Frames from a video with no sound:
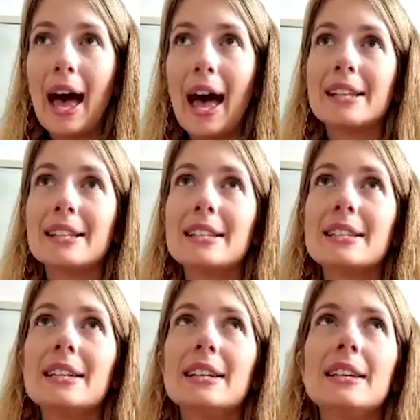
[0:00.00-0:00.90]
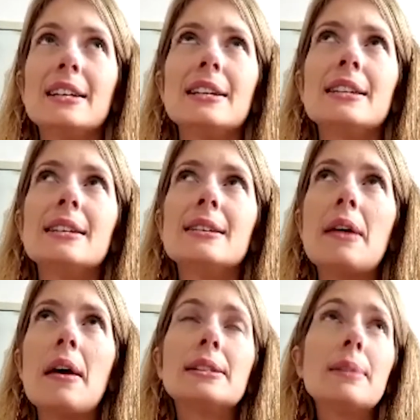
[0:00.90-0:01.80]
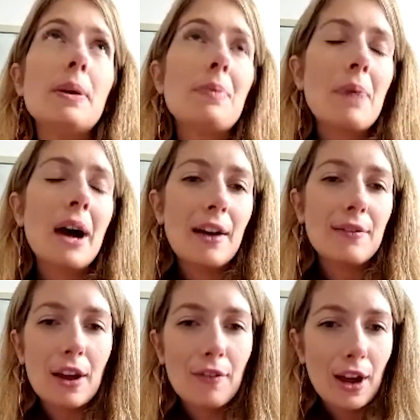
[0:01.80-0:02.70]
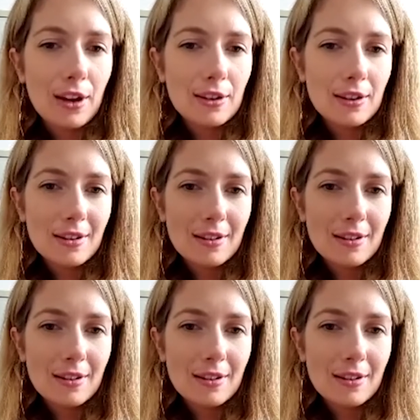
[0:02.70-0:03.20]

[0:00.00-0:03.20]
And some people might have their own